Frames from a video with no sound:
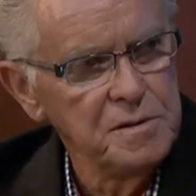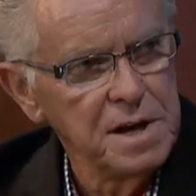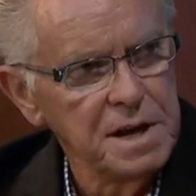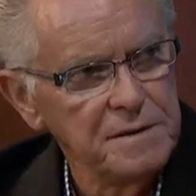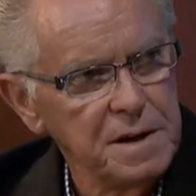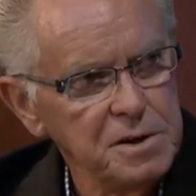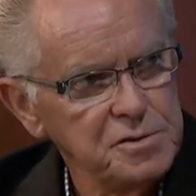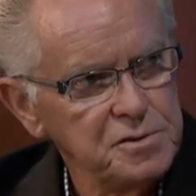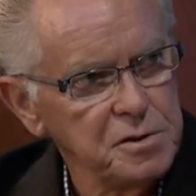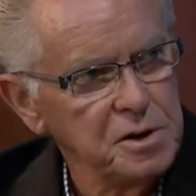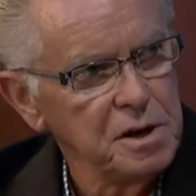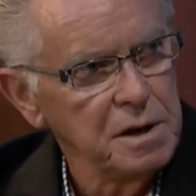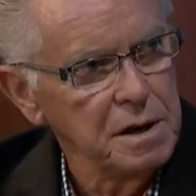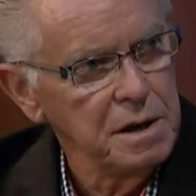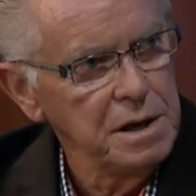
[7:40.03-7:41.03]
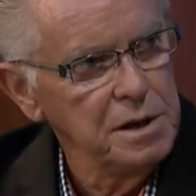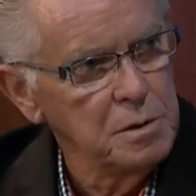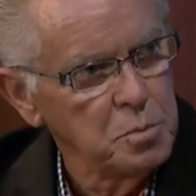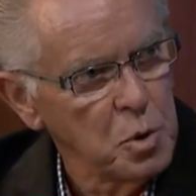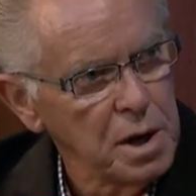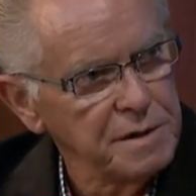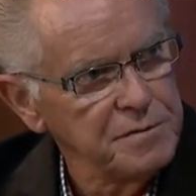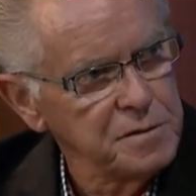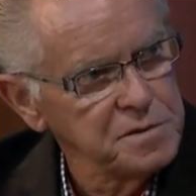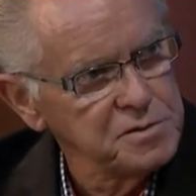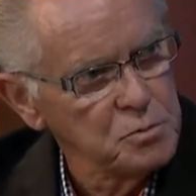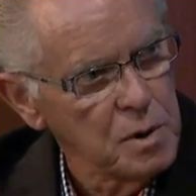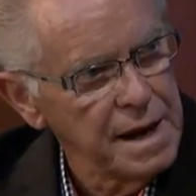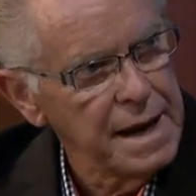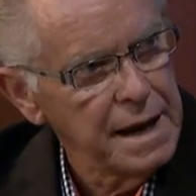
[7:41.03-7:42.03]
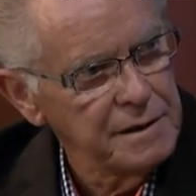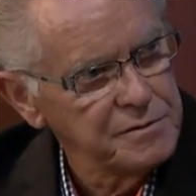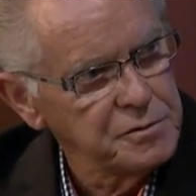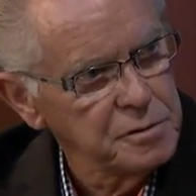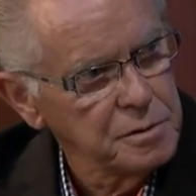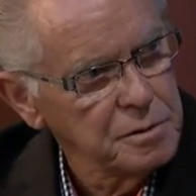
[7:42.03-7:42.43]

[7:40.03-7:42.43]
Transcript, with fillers: that, they shouldn't eat a breakfast right after?